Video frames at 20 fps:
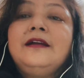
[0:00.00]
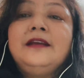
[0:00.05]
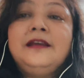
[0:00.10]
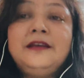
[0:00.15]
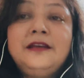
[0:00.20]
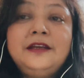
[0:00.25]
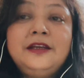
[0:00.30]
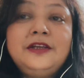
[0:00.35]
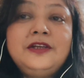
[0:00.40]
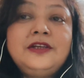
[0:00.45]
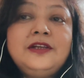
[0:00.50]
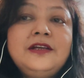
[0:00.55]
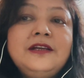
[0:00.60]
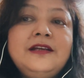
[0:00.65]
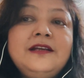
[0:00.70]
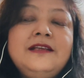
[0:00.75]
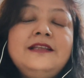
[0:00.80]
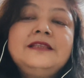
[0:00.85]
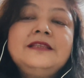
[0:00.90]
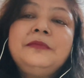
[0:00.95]

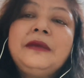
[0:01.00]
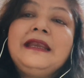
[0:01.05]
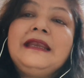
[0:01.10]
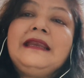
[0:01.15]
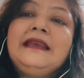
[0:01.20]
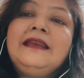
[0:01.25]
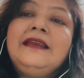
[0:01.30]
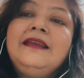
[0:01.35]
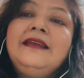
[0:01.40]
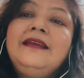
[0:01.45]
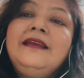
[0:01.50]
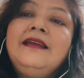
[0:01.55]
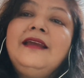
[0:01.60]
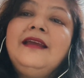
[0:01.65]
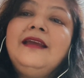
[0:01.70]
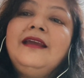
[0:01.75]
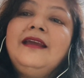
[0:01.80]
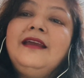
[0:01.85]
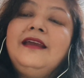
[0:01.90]
initially spending